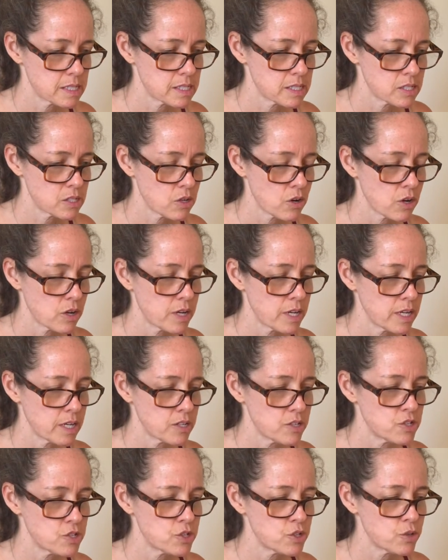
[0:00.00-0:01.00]
starting
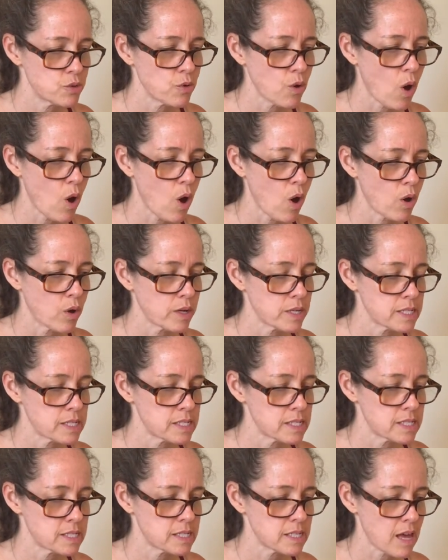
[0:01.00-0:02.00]
due August
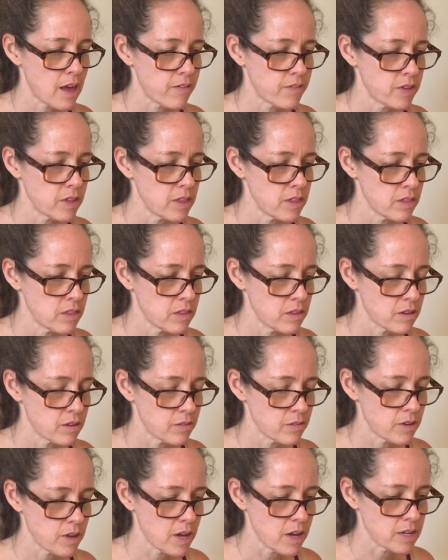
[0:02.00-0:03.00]
7th.
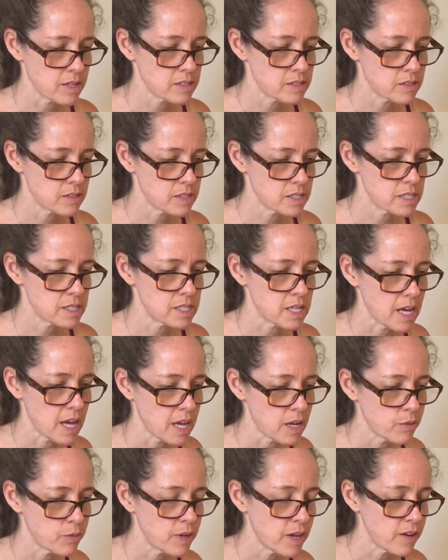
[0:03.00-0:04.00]
Okay, so let's see, how
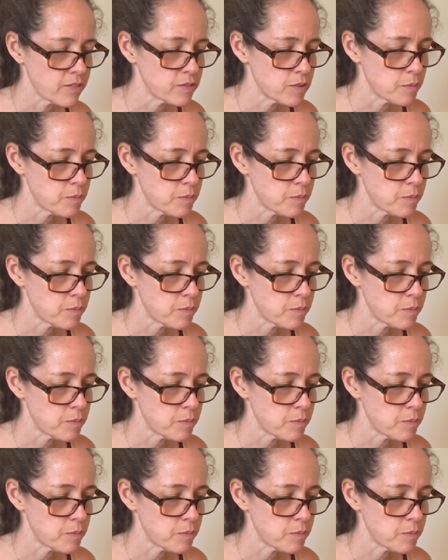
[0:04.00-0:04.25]
do we have to